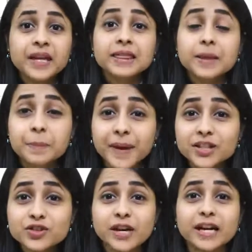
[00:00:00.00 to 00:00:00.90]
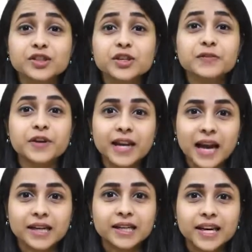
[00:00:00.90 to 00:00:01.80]
The best strategy for a
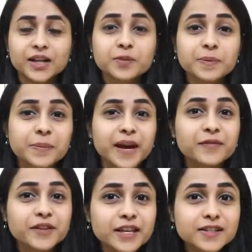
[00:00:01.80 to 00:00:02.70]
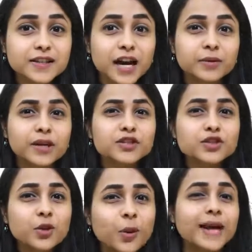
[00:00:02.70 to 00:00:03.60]
candidate to prepare for this round is
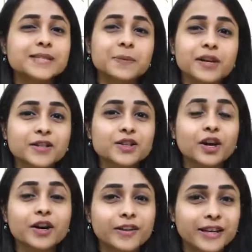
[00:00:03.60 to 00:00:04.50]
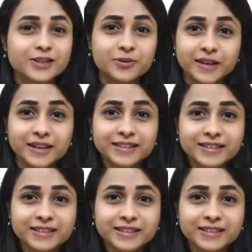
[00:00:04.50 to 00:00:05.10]
to go as per his or her resume.